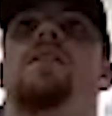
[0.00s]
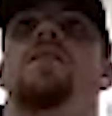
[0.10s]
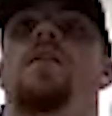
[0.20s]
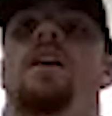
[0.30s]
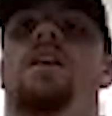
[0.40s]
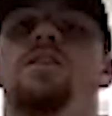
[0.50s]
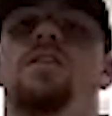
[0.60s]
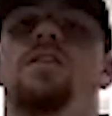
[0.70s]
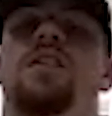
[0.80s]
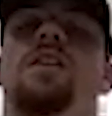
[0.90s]
You know, I had a
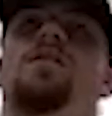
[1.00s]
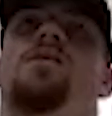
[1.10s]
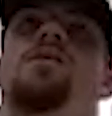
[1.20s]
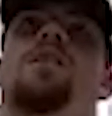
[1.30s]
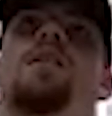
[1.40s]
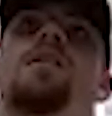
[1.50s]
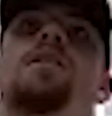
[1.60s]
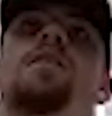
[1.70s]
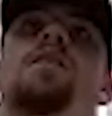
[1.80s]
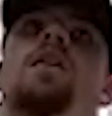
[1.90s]
good day yesterday,
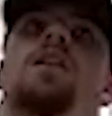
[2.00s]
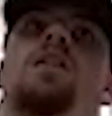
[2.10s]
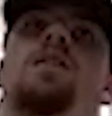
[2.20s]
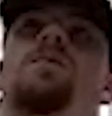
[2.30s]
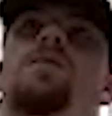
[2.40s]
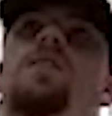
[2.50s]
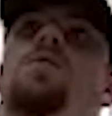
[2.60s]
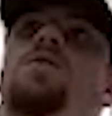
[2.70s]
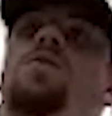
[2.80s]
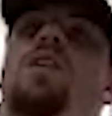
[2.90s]
you know,
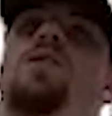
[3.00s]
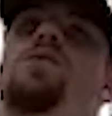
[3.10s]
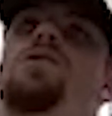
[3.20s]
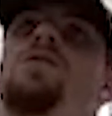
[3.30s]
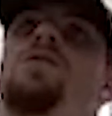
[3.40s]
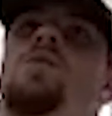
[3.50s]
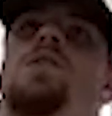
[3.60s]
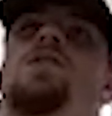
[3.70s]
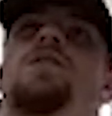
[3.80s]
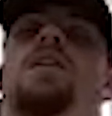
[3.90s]
with the wide receivers
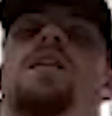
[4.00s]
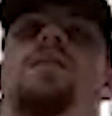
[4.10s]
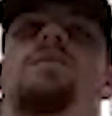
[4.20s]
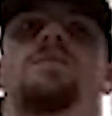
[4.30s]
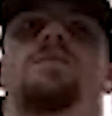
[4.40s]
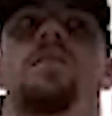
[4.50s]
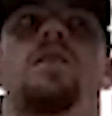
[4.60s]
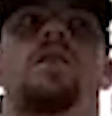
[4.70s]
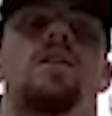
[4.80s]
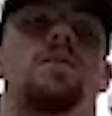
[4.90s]
watching tape.
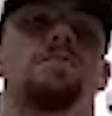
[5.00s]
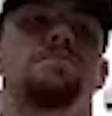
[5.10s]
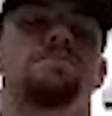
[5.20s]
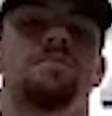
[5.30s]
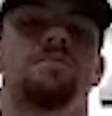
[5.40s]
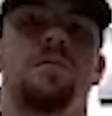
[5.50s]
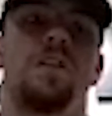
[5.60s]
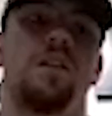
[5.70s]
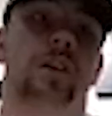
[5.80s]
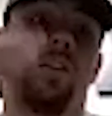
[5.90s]
You
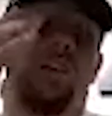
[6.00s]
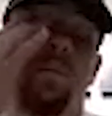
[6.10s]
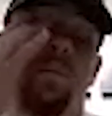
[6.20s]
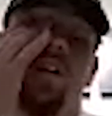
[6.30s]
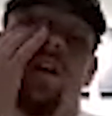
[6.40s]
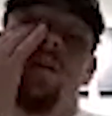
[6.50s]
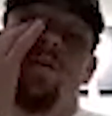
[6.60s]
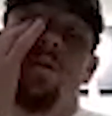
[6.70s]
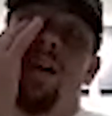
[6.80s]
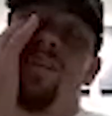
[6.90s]
know, they play a lot more
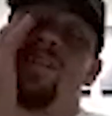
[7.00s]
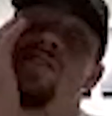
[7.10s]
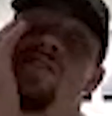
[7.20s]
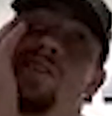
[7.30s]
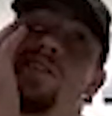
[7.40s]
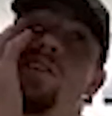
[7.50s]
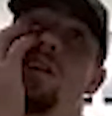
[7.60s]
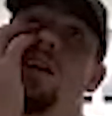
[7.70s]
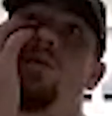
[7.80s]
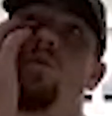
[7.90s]
man this year,
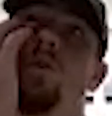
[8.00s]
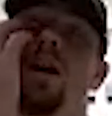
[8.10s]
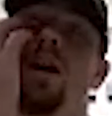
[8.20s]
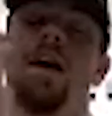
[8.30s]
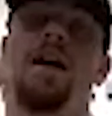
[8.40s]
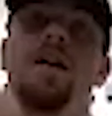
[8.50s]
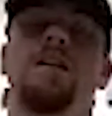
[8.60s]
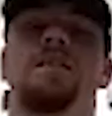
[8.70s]
one high.